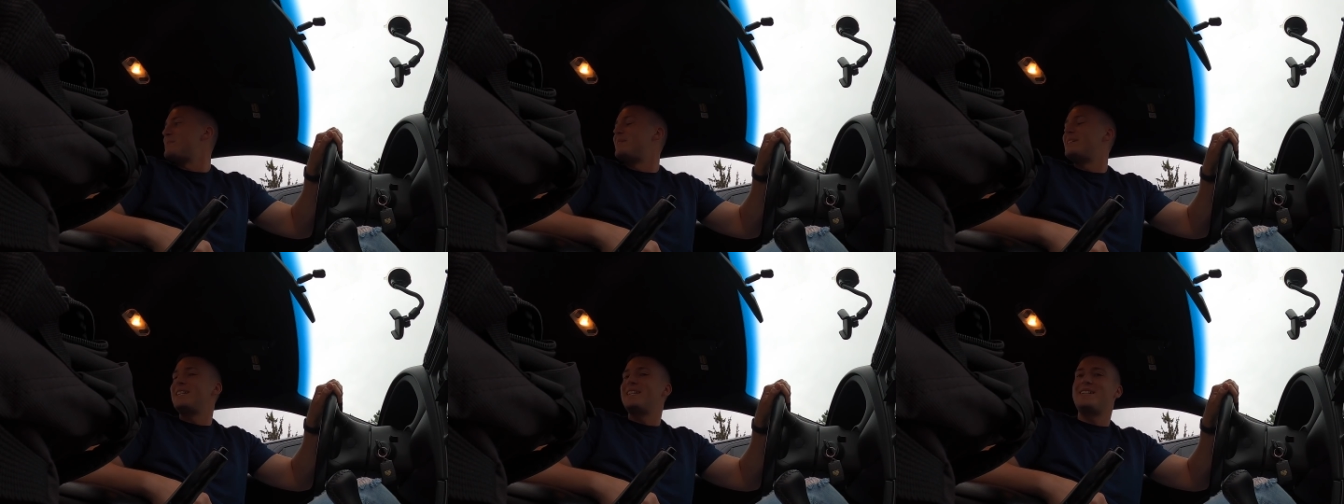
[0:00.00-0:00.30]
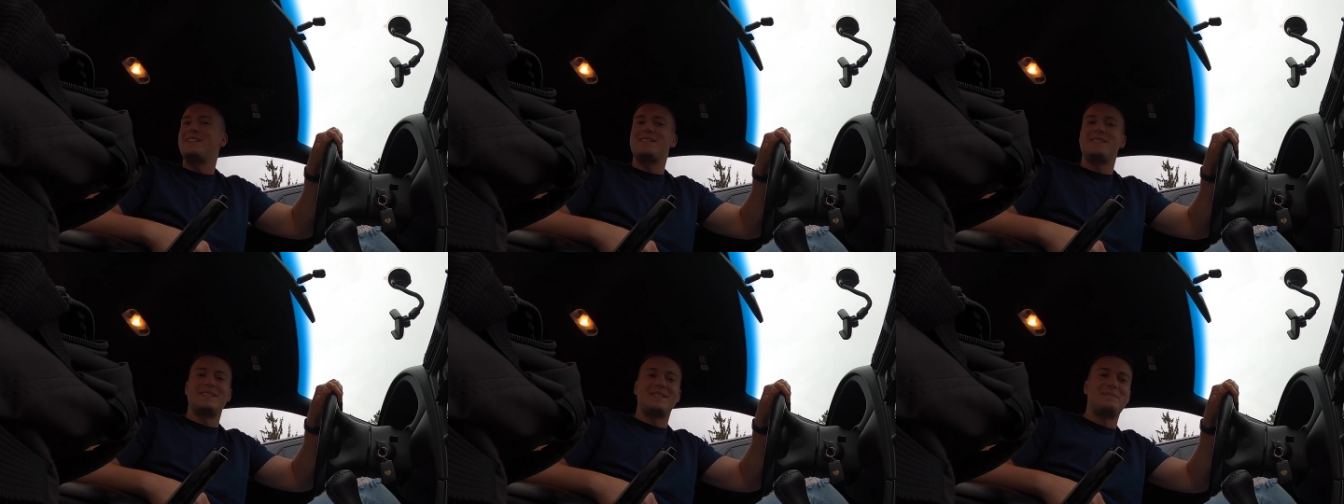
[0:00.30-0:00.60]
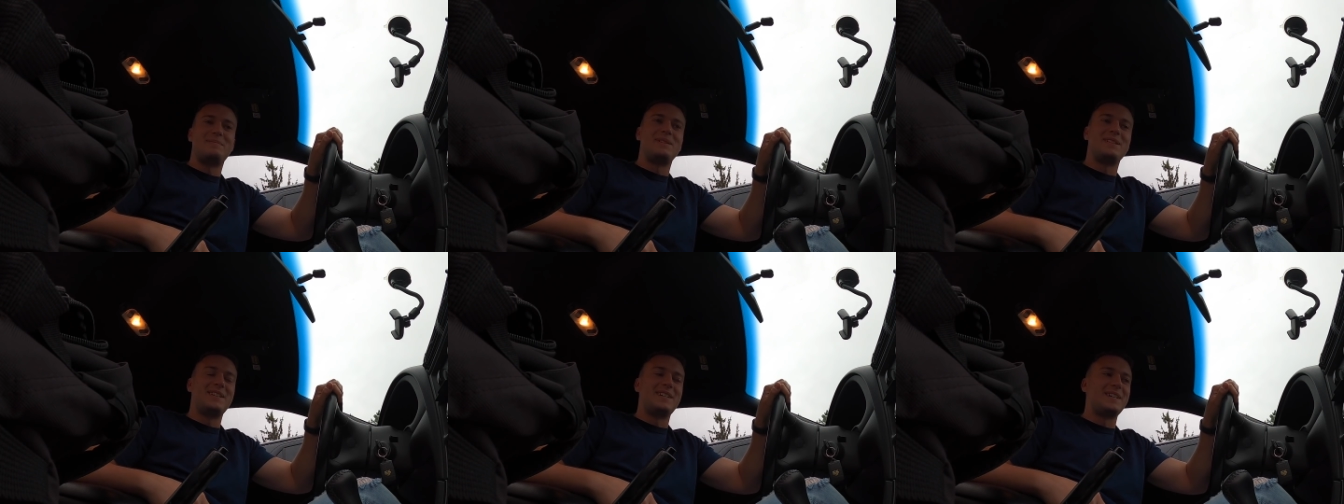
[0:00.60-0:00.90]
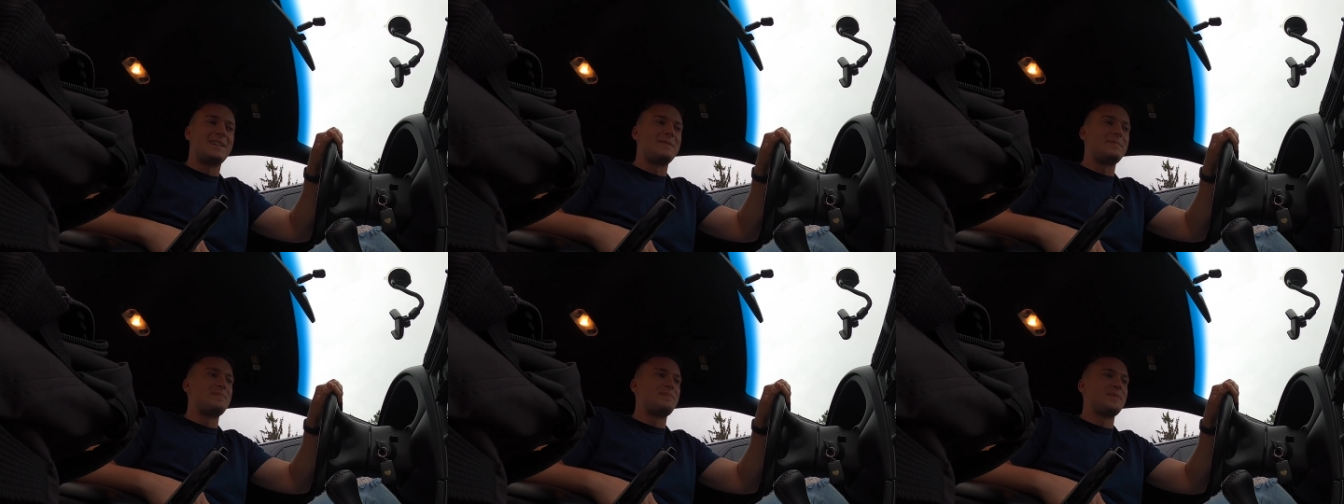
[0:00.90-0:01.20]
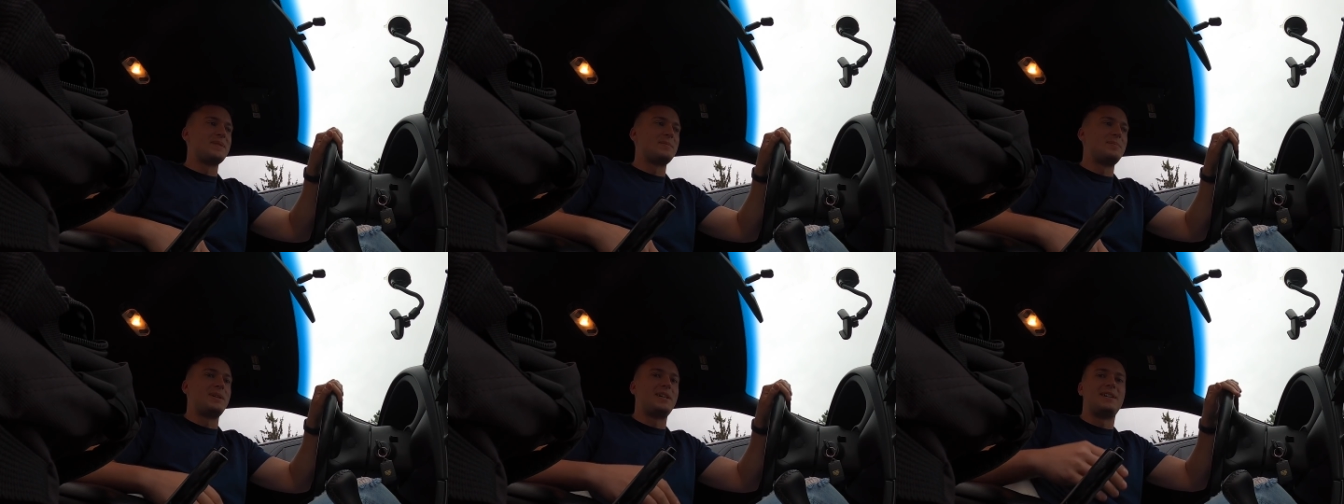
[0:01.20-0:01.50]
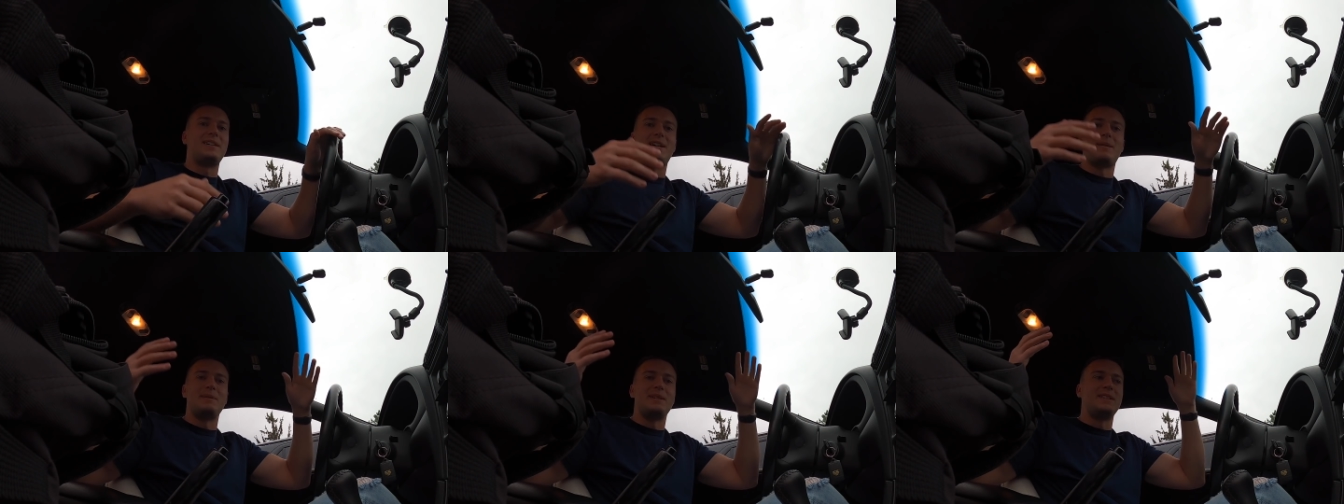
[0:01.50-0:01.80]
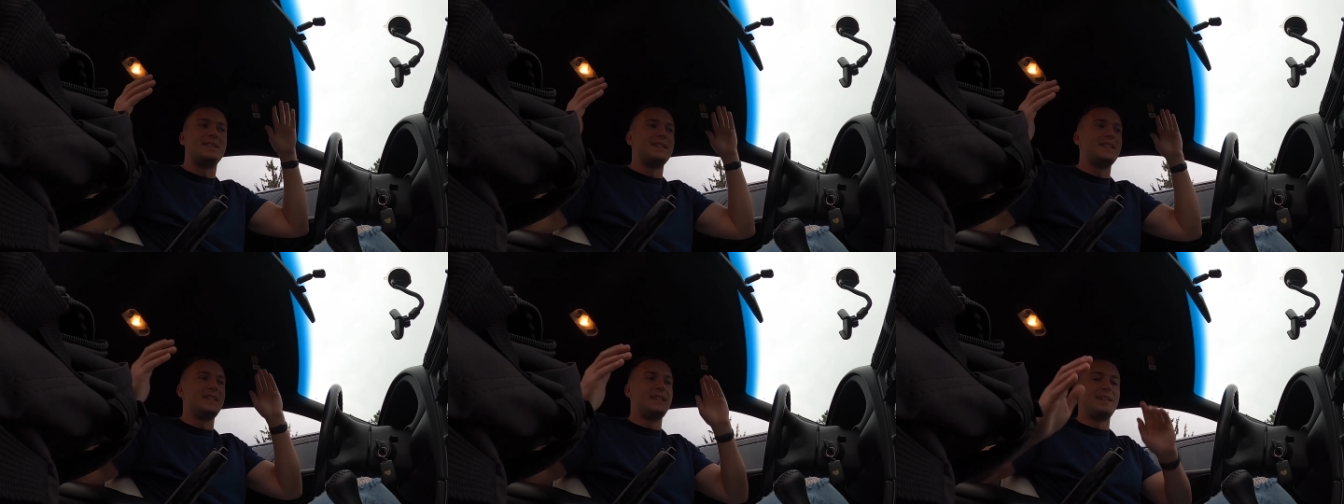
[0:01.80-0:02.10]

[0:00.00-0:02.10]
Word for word: I'm gonna yeah. get, I'm, yeah. yeah. But I mean,